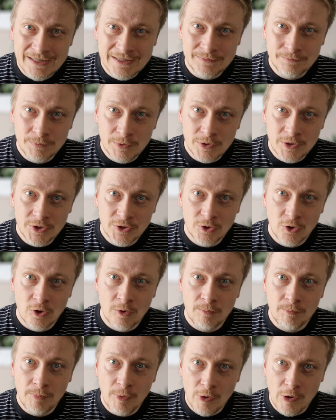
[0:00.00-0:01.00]
is pushed
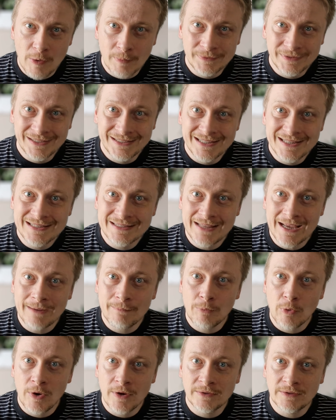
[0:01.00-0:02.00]
or popped, the
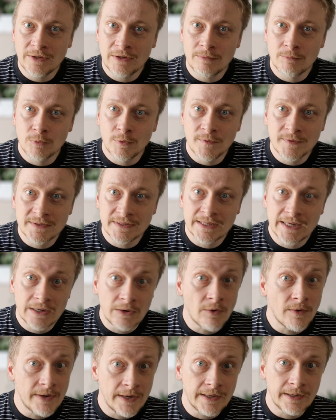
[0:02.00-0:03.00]
stack pointer moves
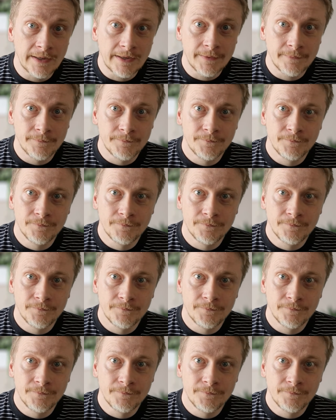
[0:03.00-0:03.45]
accordingly.